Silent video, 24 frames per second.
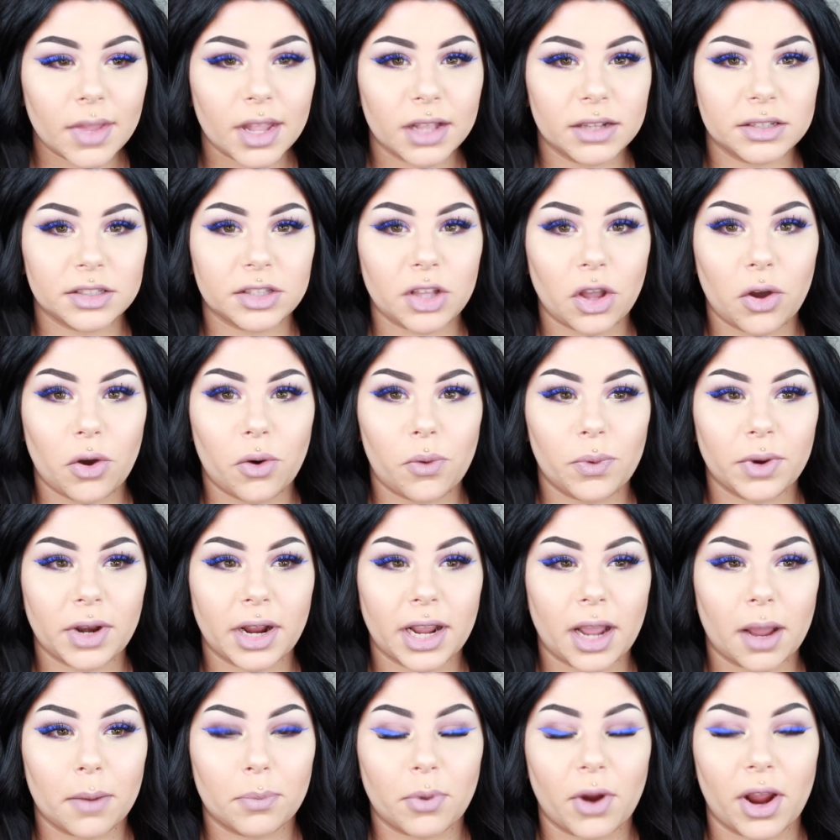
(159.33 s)
So when I
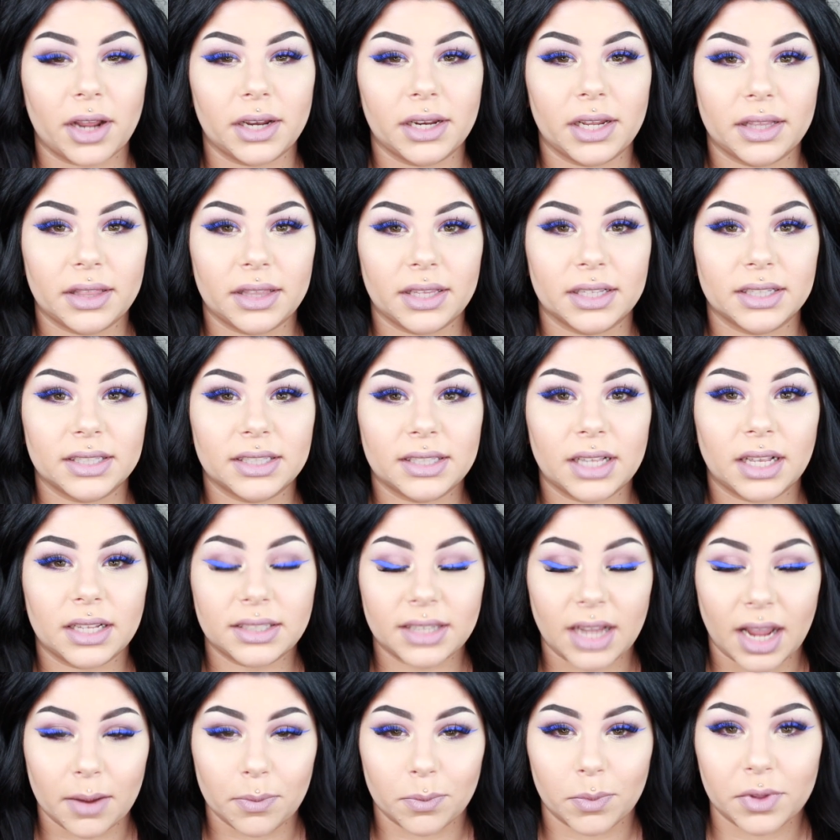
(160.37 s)
got pregnant this
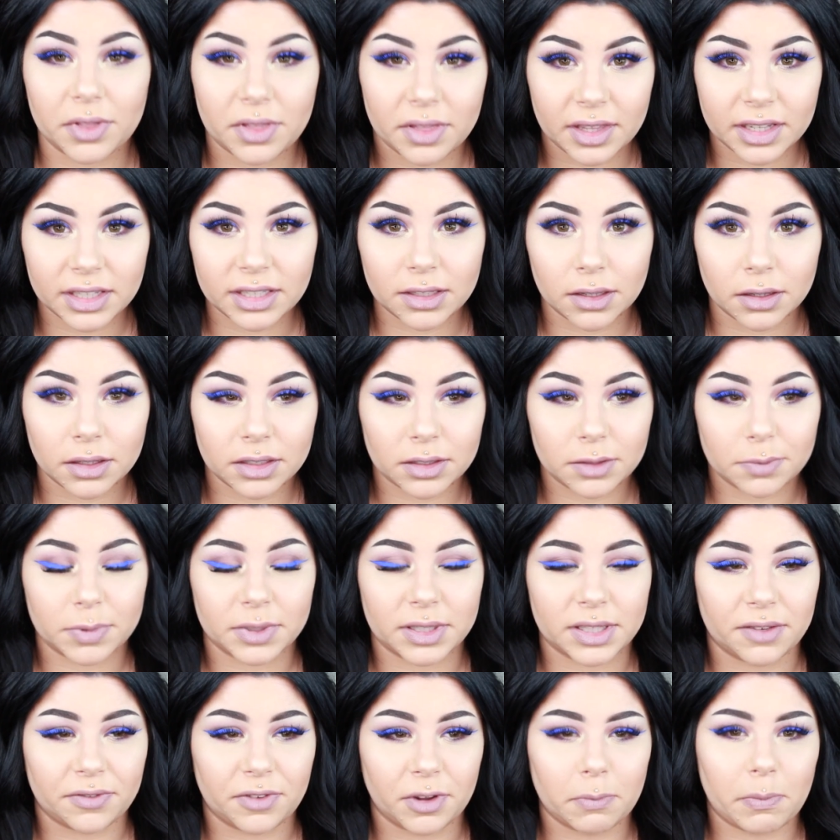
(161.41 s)
time with this
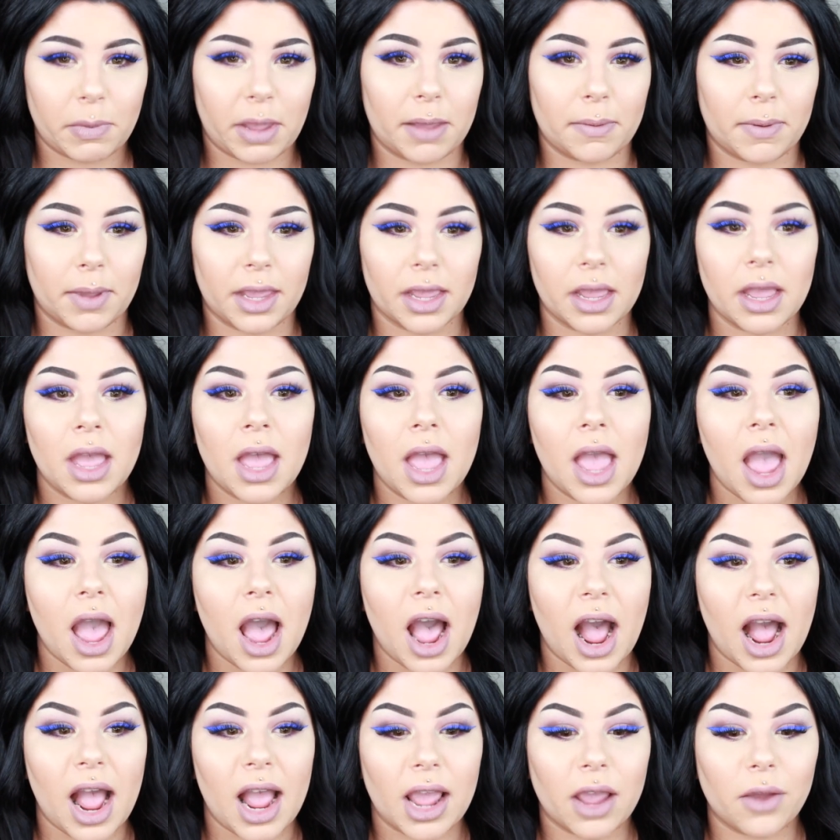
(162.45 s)
specific baby,
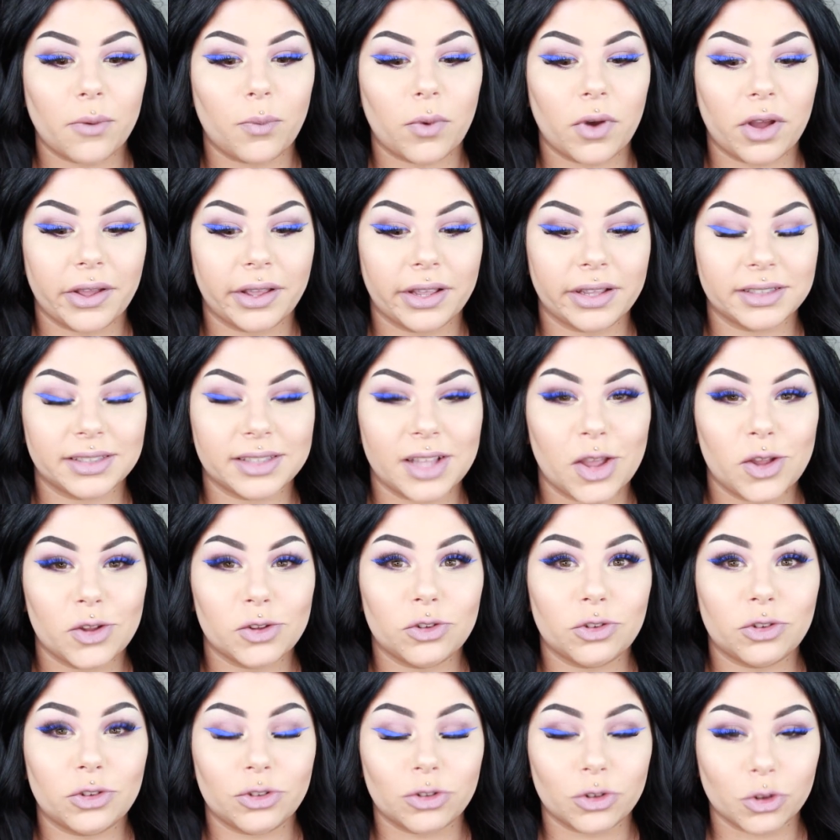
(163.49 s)
I was
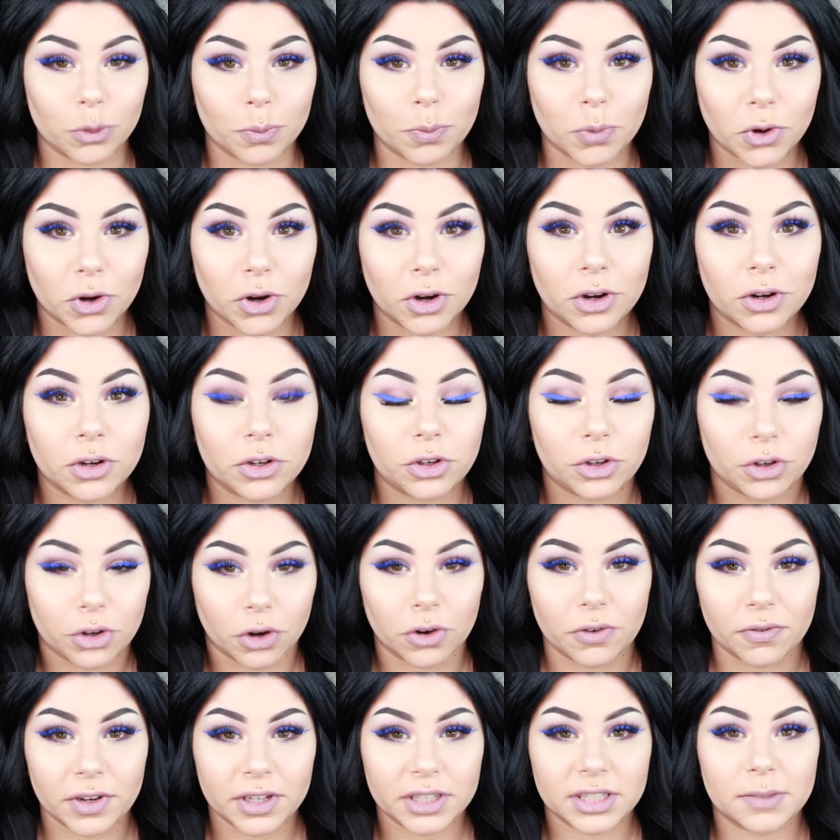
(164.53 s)
super
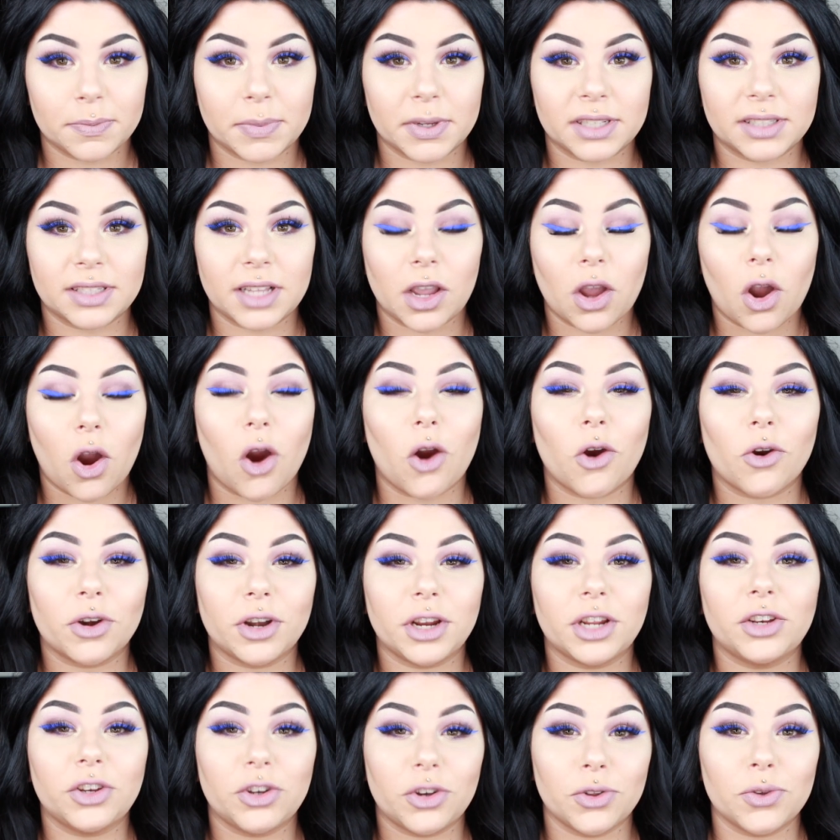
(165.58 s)
nervous because I
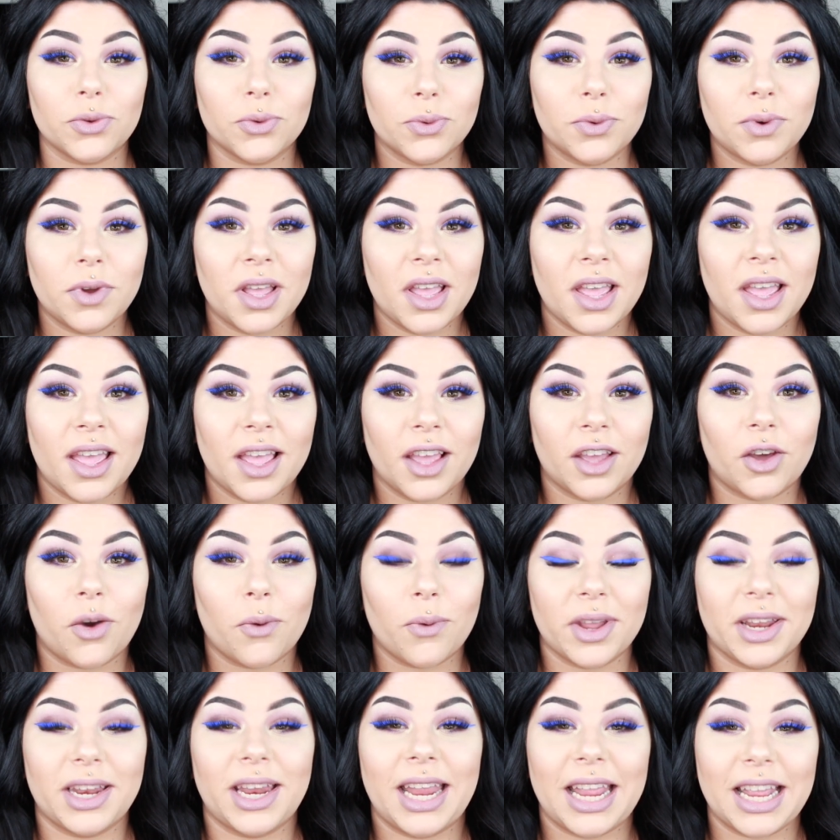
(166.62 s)
already knew
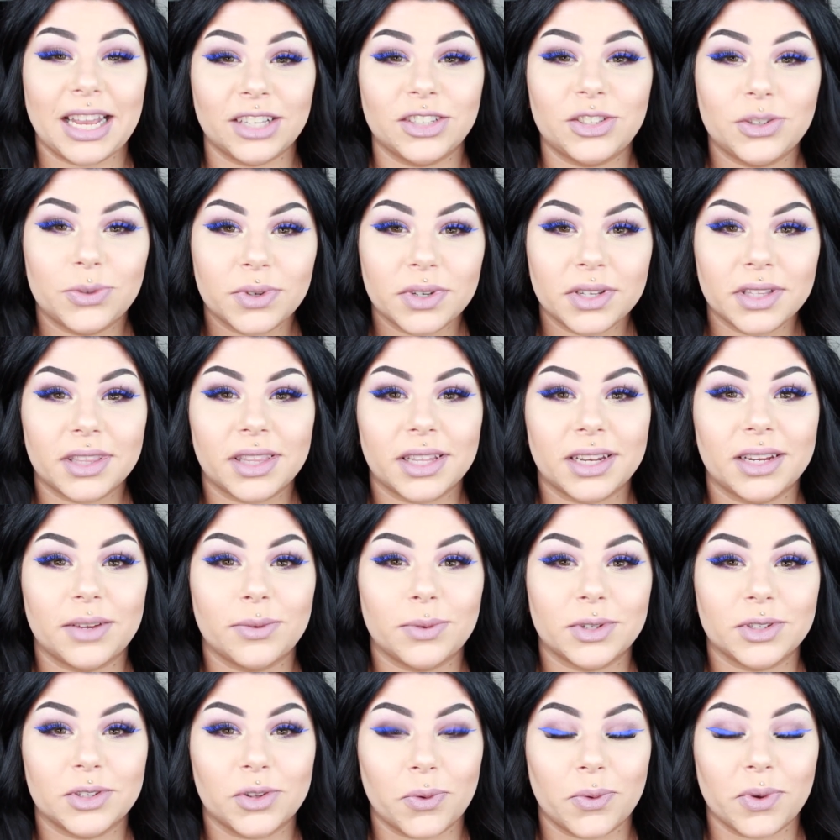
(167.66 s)
going into it that it
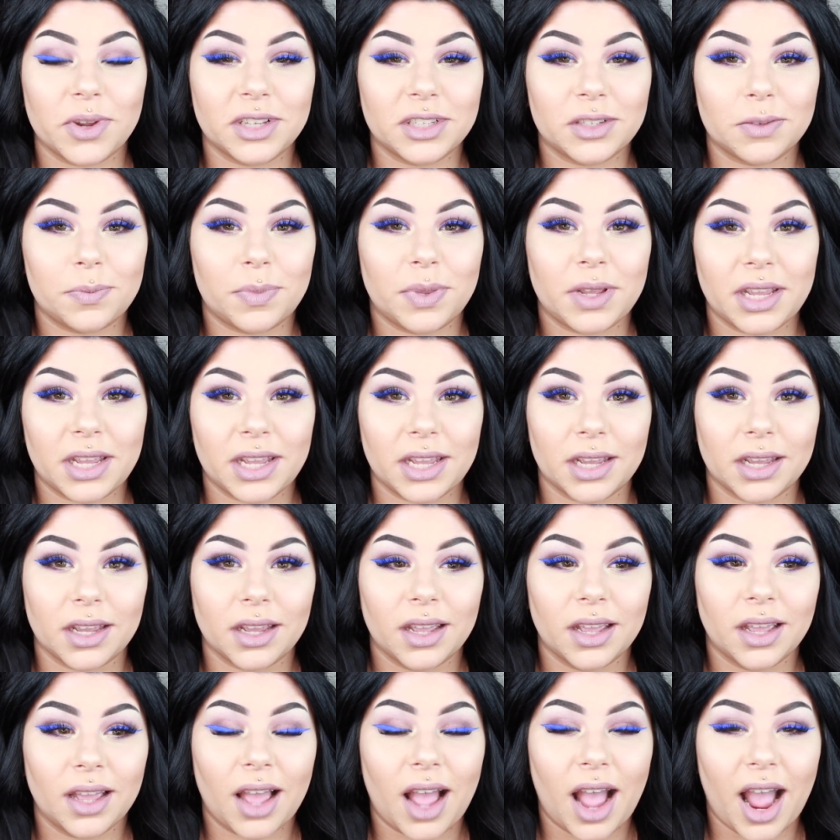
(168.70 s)
was going to
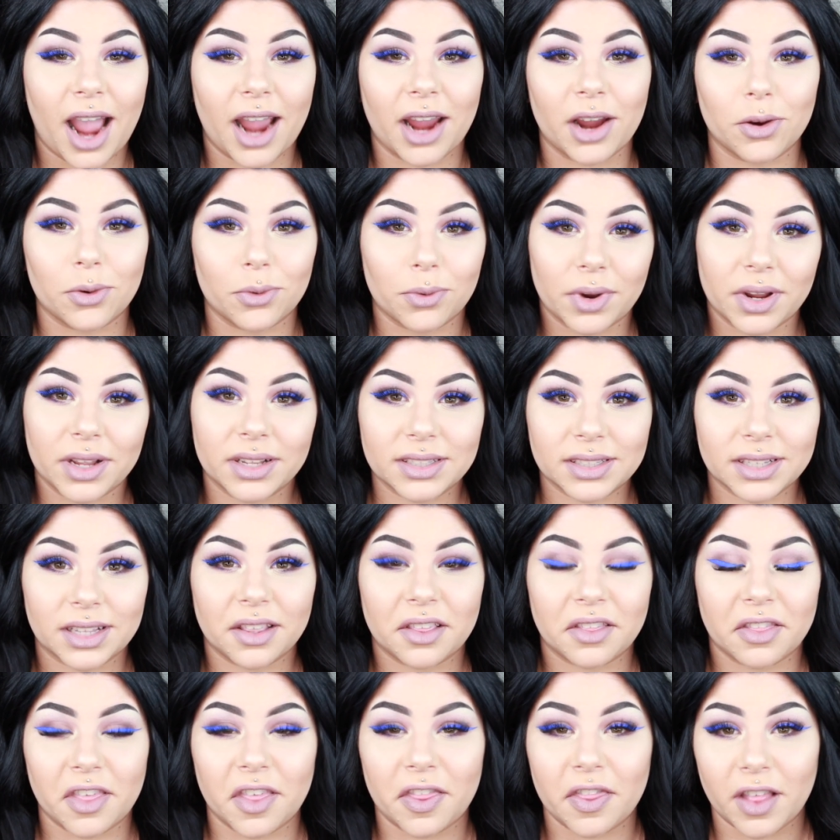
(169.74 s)
be higher risk
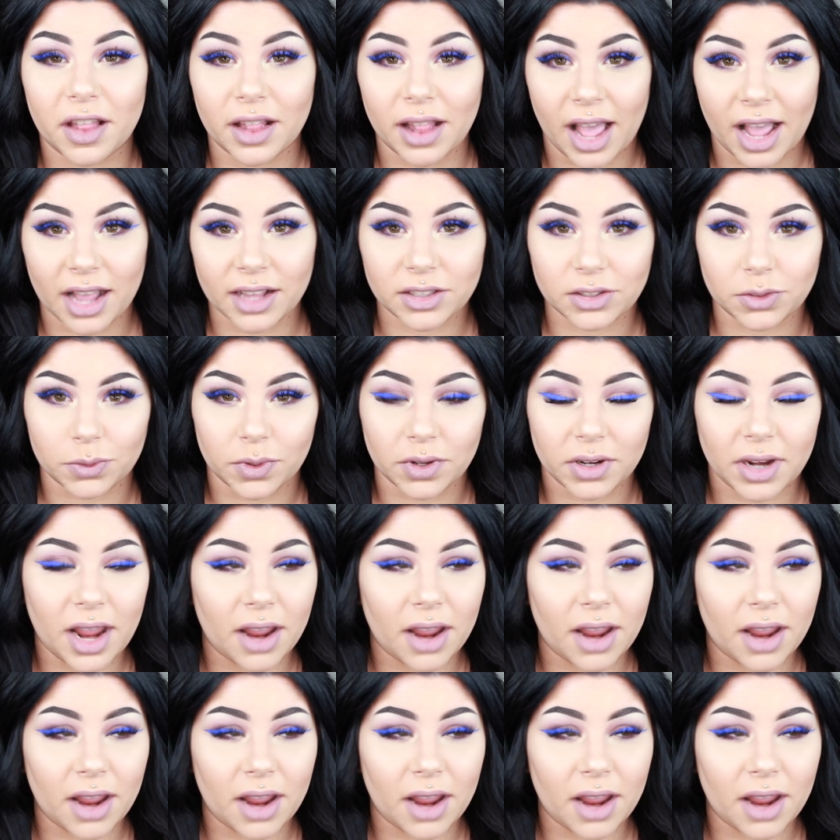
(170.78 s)
than the last one.